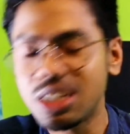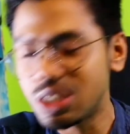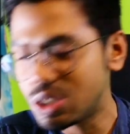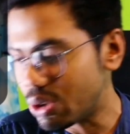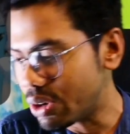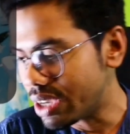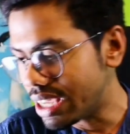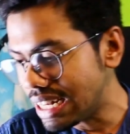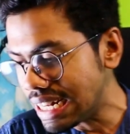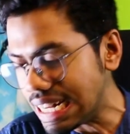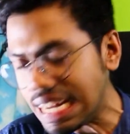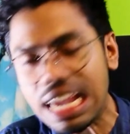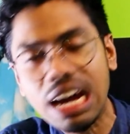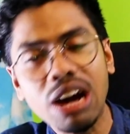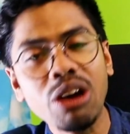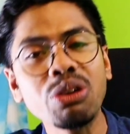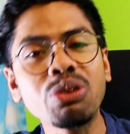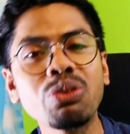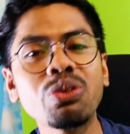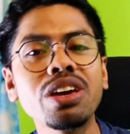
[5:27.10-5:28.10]
So in
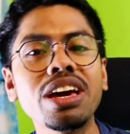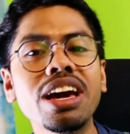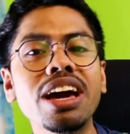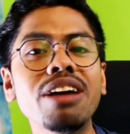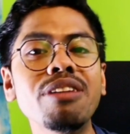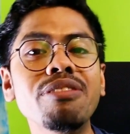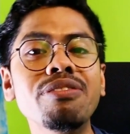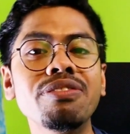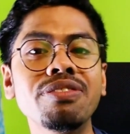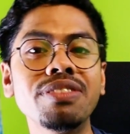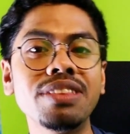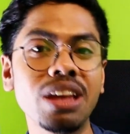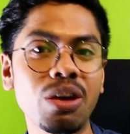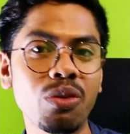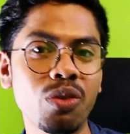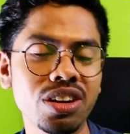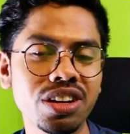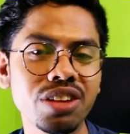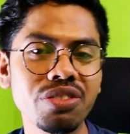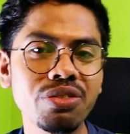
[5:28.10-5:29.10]
layout, we have
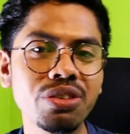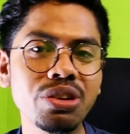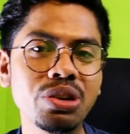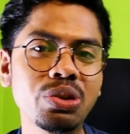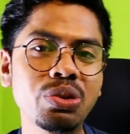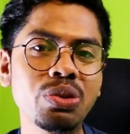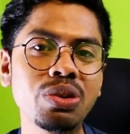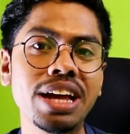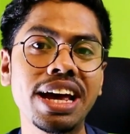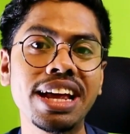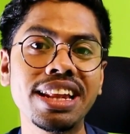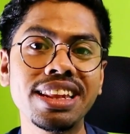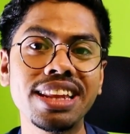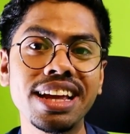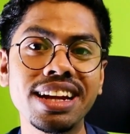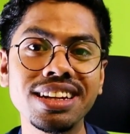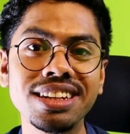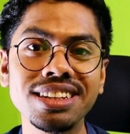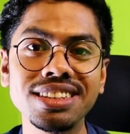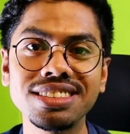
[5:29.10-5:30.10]
the wonderful tool, and
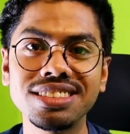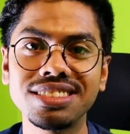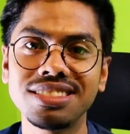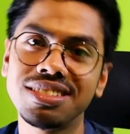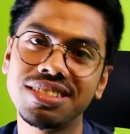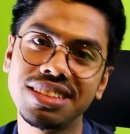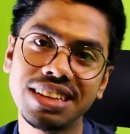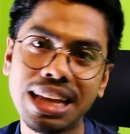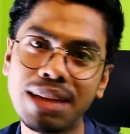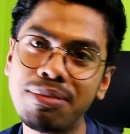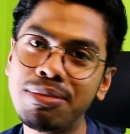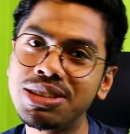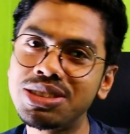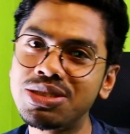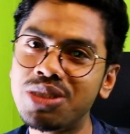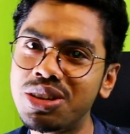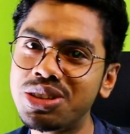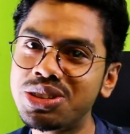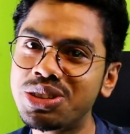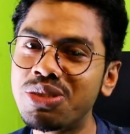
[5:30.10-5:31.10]
that is name
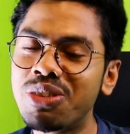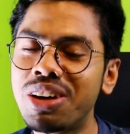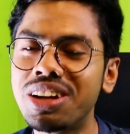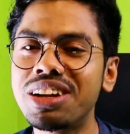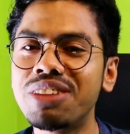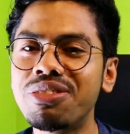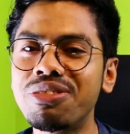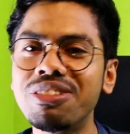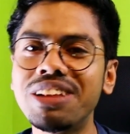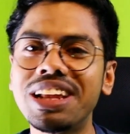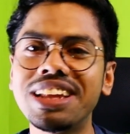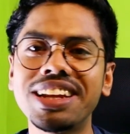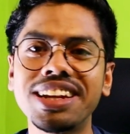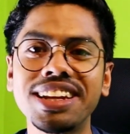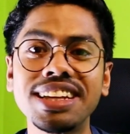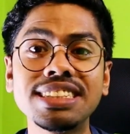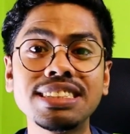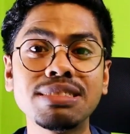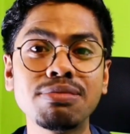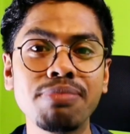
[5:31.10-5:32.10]
is also wonderful, and
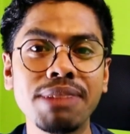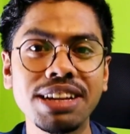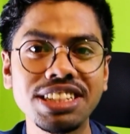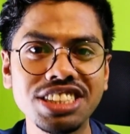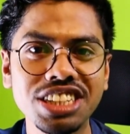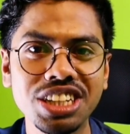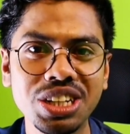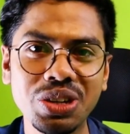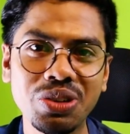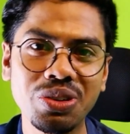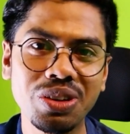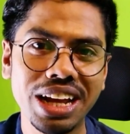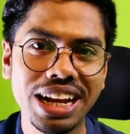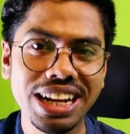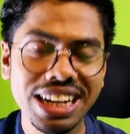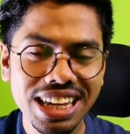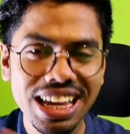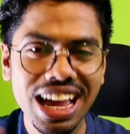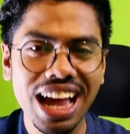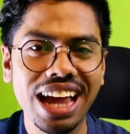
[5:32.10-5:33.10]
that is magic tool.
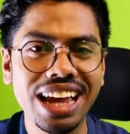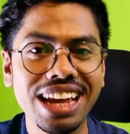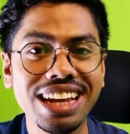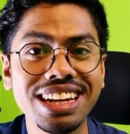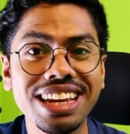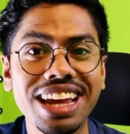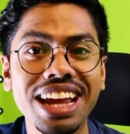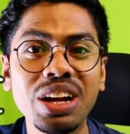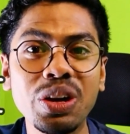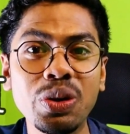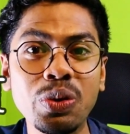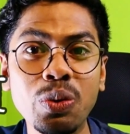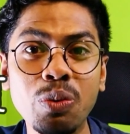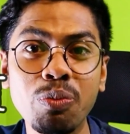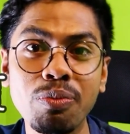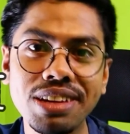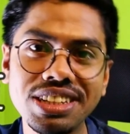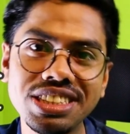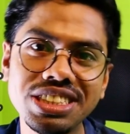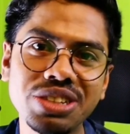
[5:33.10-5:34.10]
And yeah, it can do
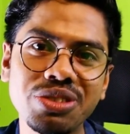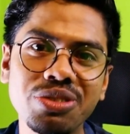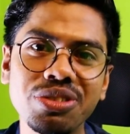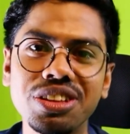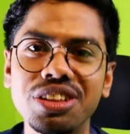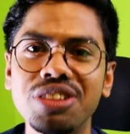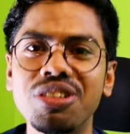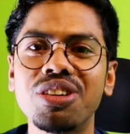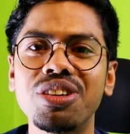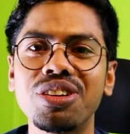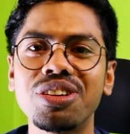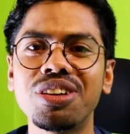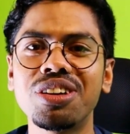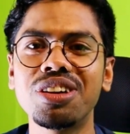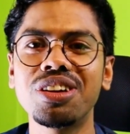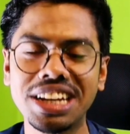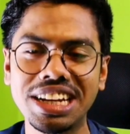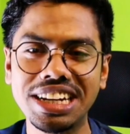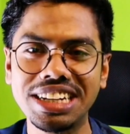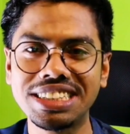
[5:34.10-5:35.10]
magic with your
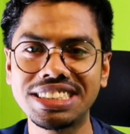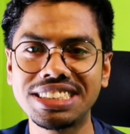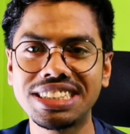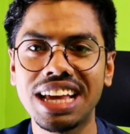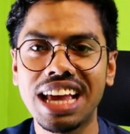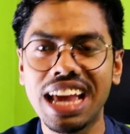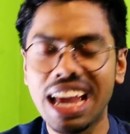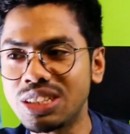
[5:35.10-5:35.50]
circuits.